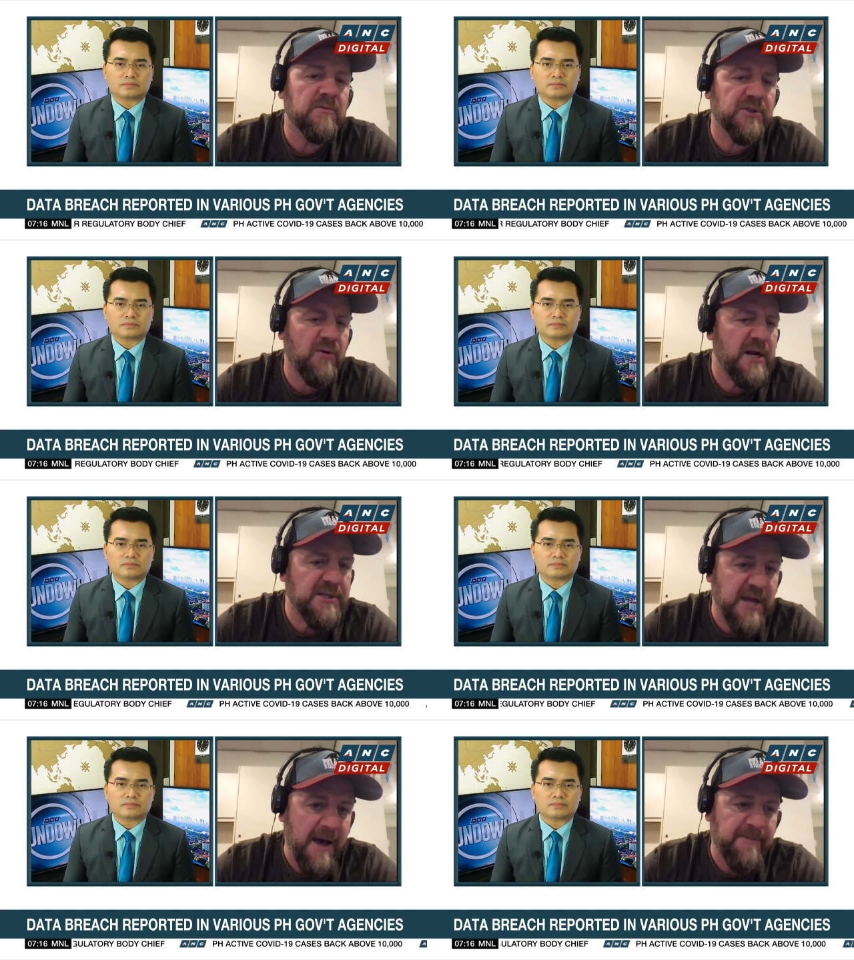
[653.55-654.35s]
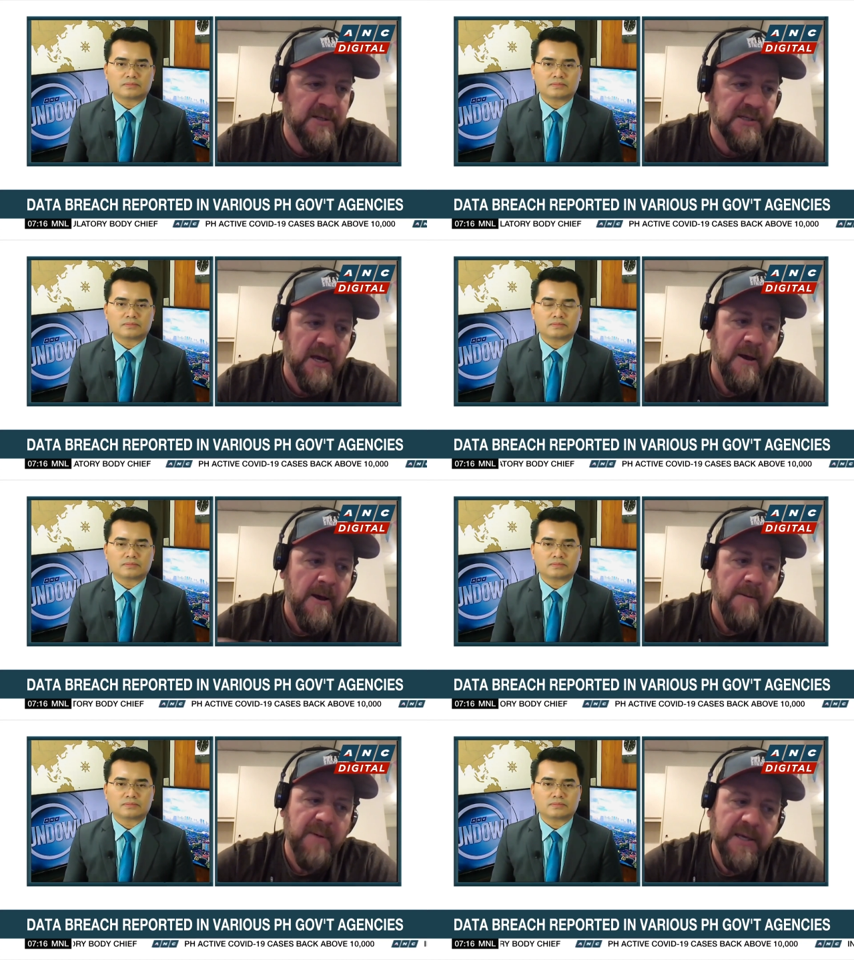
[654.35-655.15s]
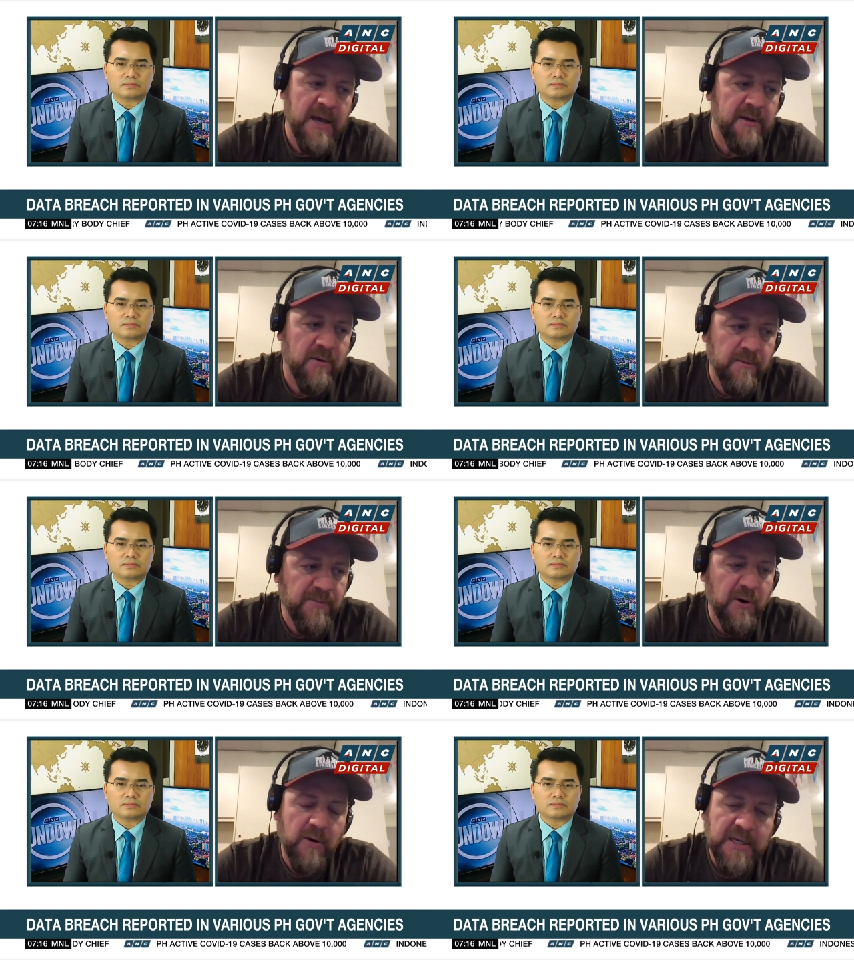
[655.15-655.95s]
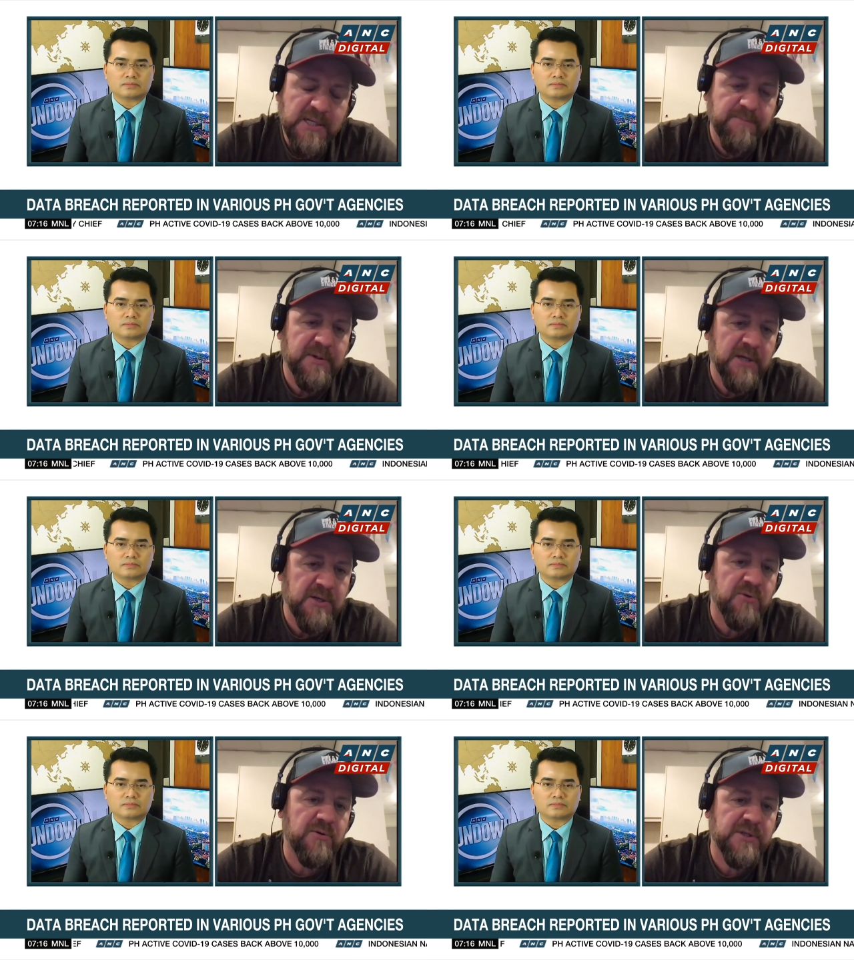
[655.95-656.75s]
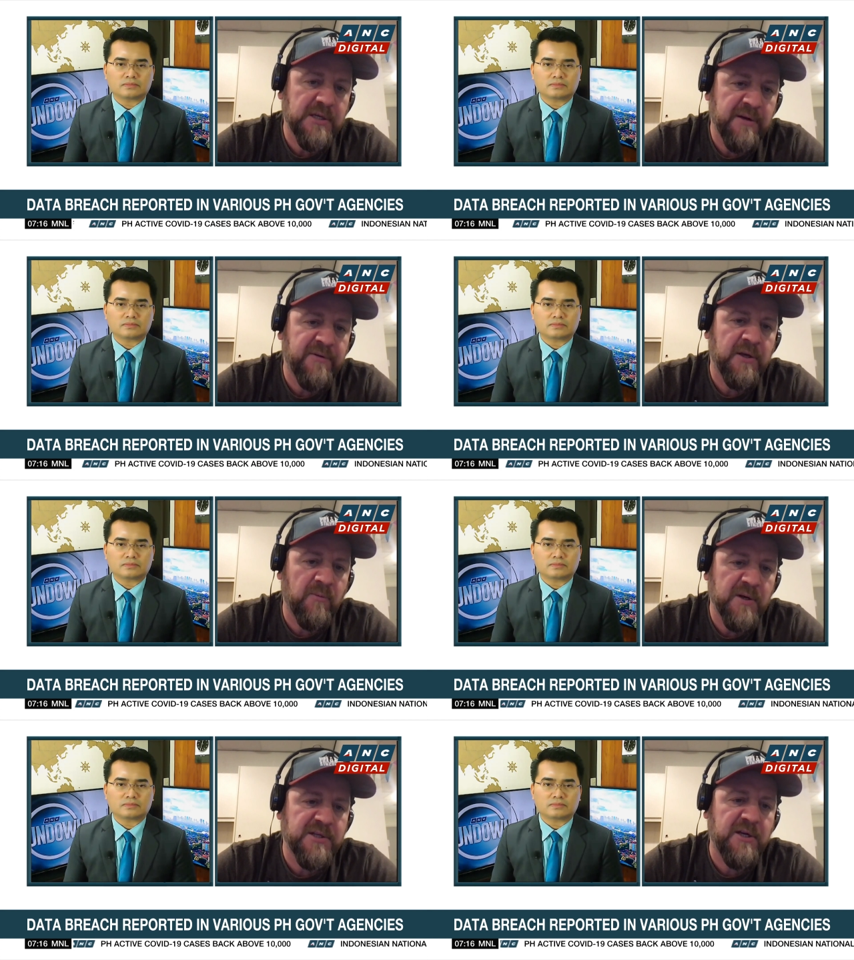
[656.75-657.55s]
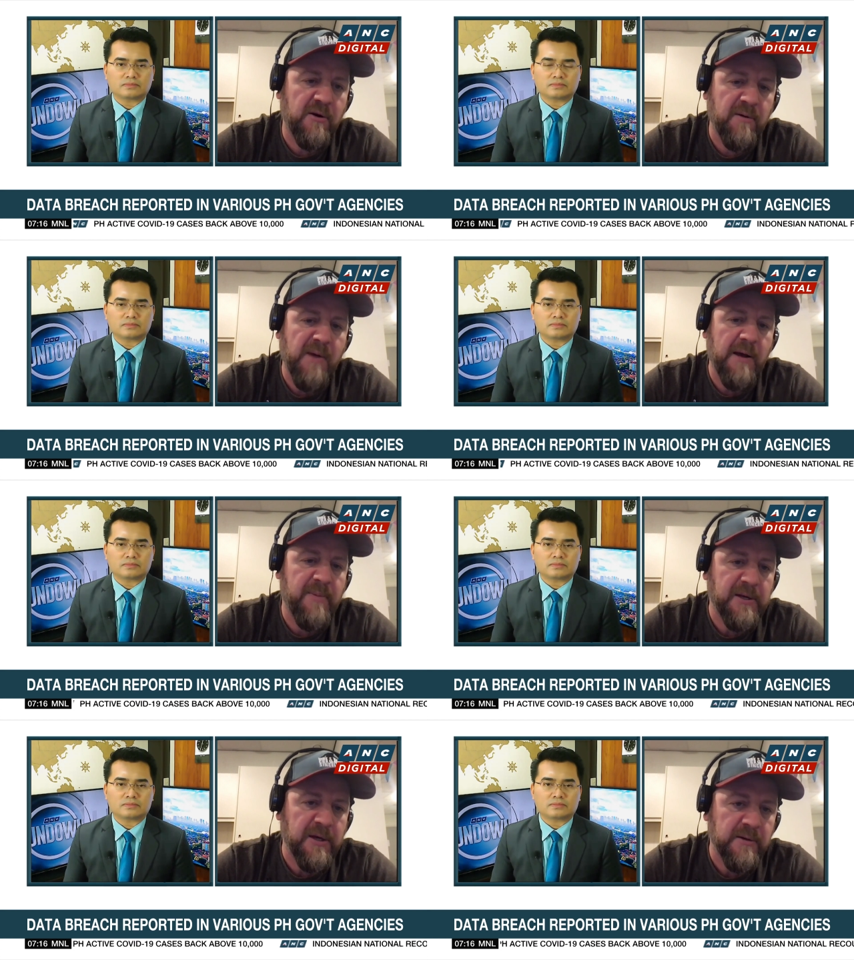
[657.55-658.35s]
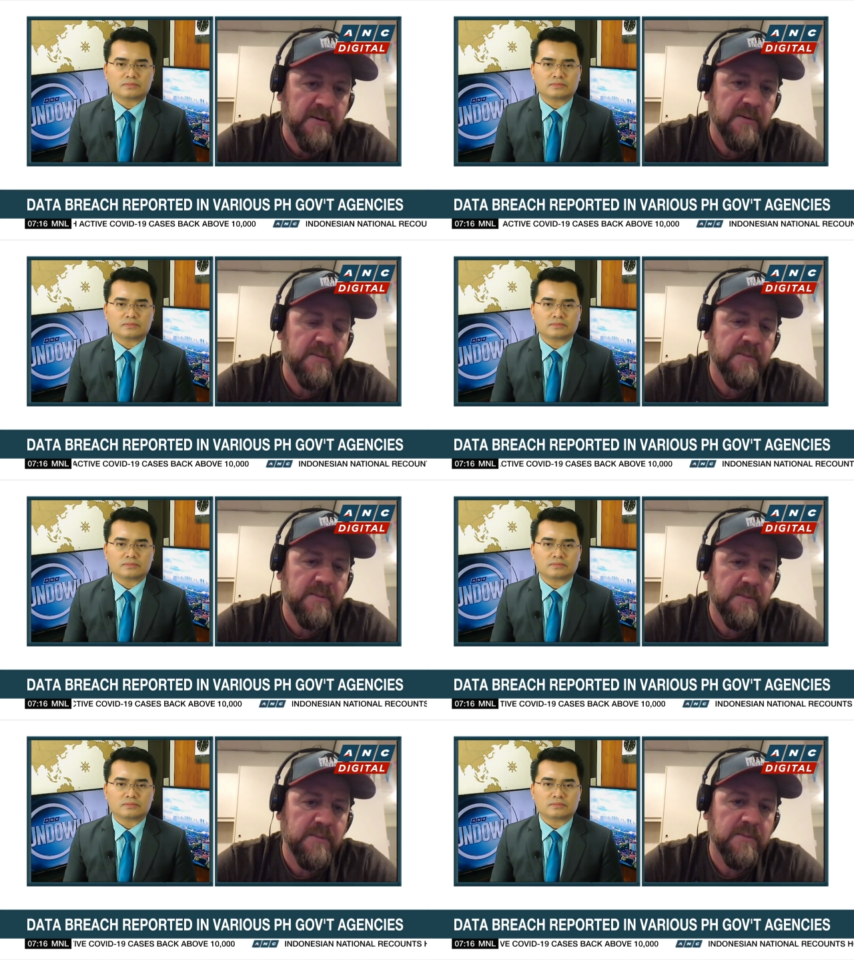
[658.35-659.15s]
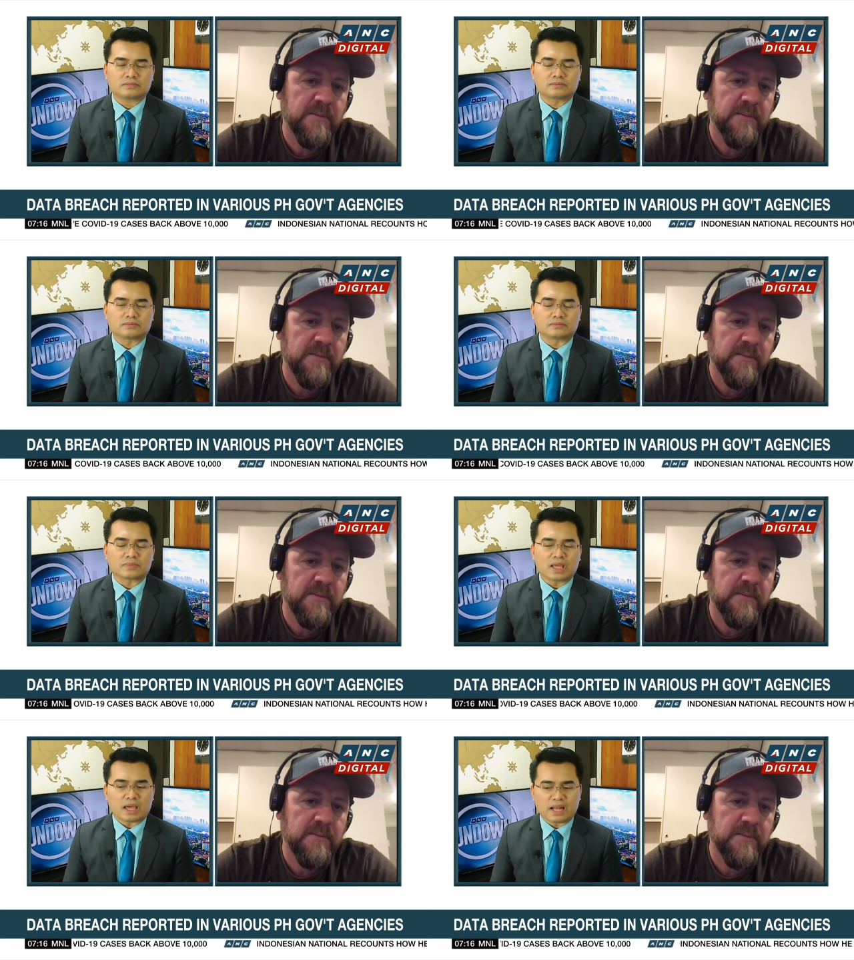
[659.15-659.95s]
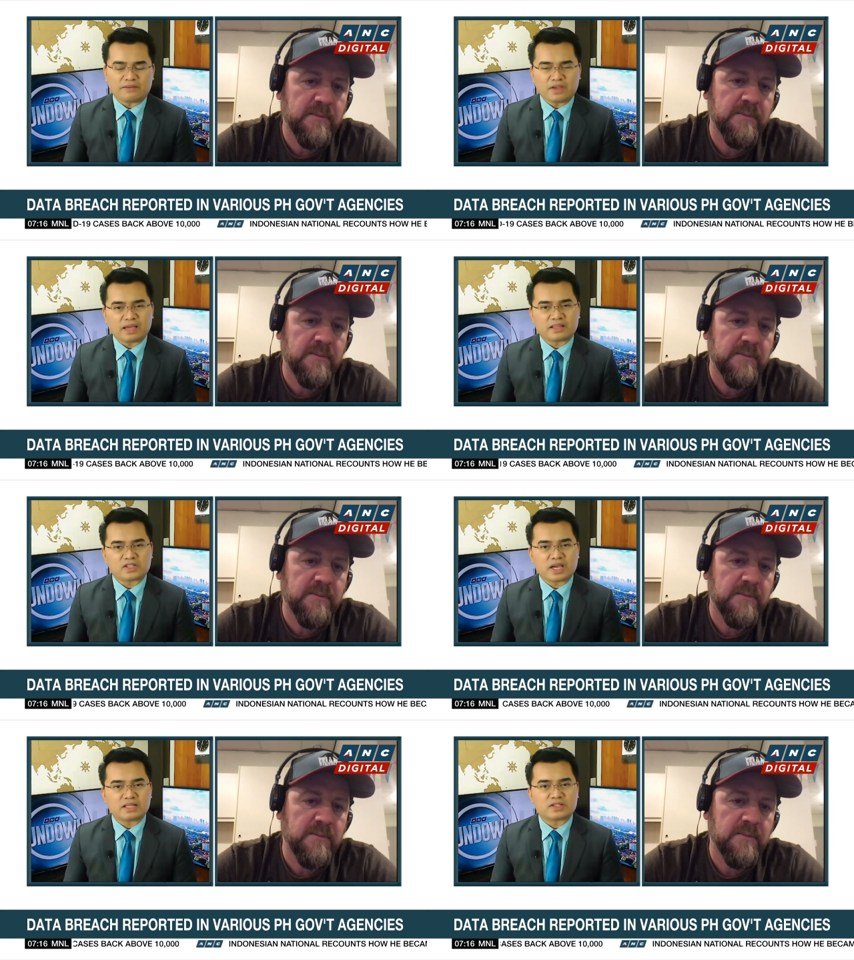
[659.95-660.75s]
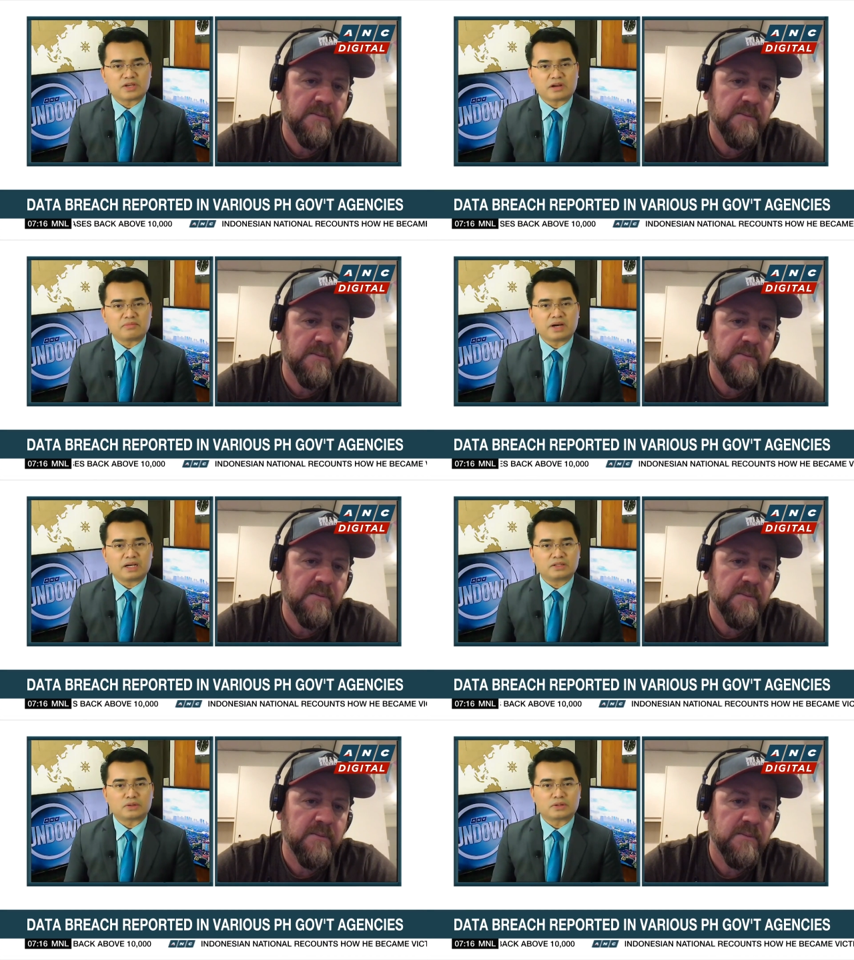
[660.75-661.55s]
Speaker 1: strange happens. But yeah, there there is potential significant risk here, in my opinion.
Speaker 2: Mm-hmm. And have you had the chance, Jeremiah, to look